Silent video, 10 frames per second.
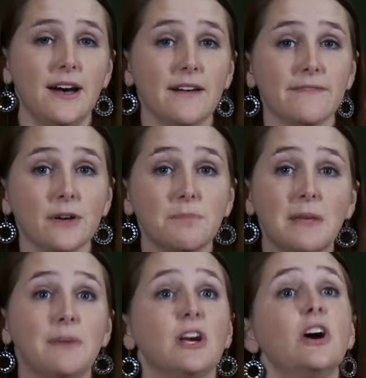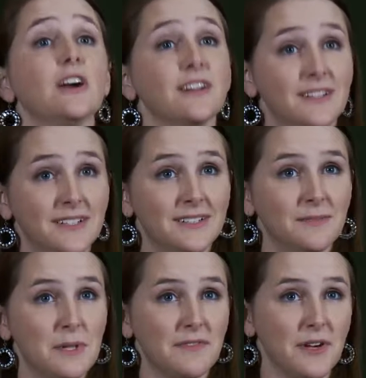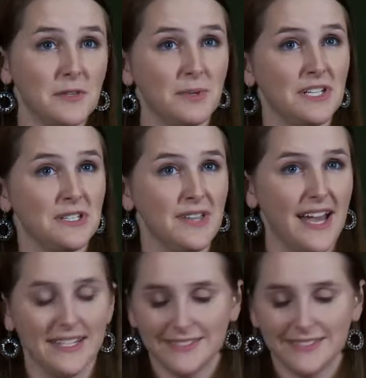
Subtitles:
for PBR was the first one to do that.